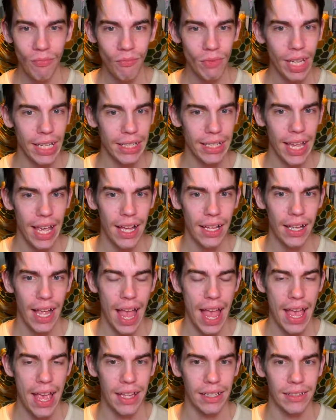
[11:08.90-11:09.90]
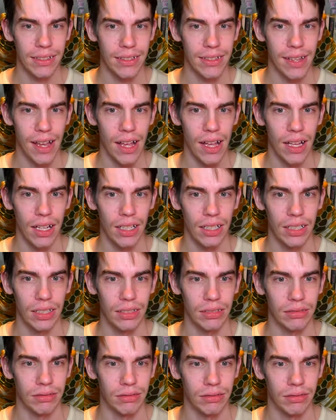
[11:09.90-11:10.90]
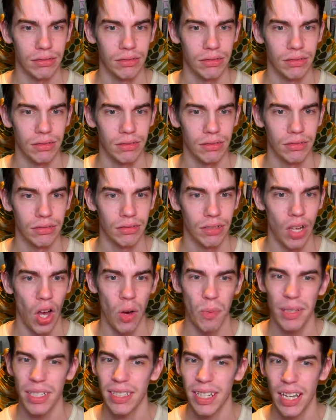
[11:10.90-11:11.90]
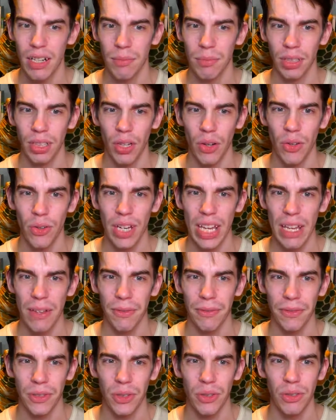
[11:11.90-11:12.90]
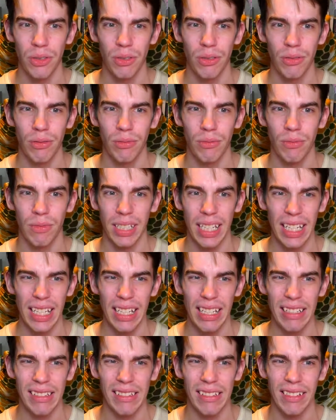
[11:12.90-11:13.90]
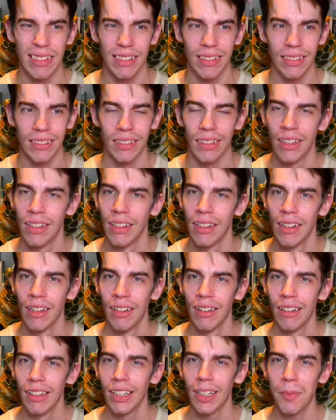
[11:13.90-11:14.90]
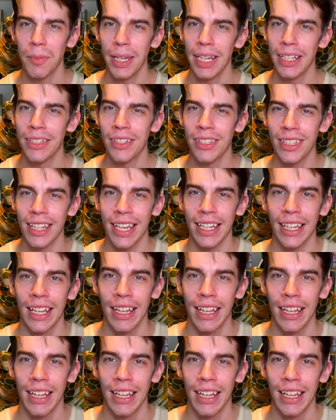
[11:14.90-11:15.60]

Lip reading: Yeah, and, comment down below if you did. Look at me, just like,